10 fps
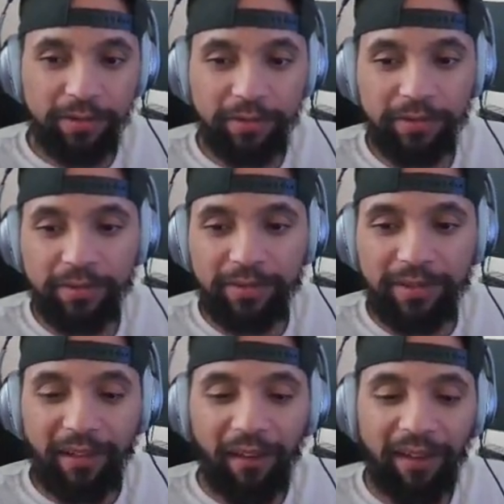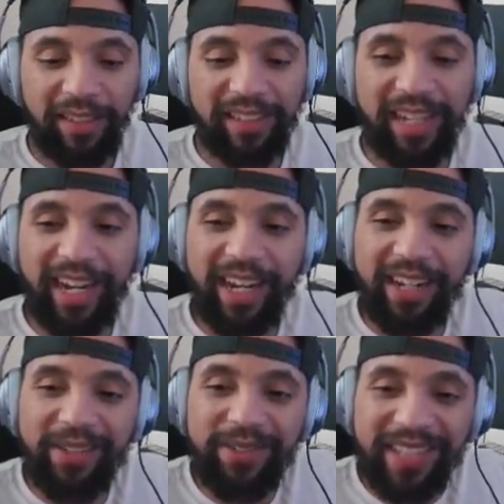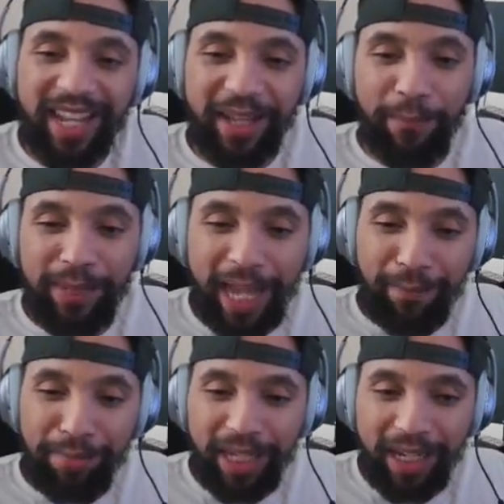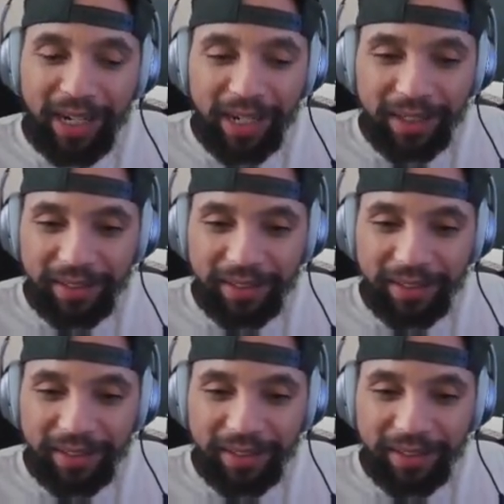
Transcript: Oh. He's dead. What's that, the Black Plague?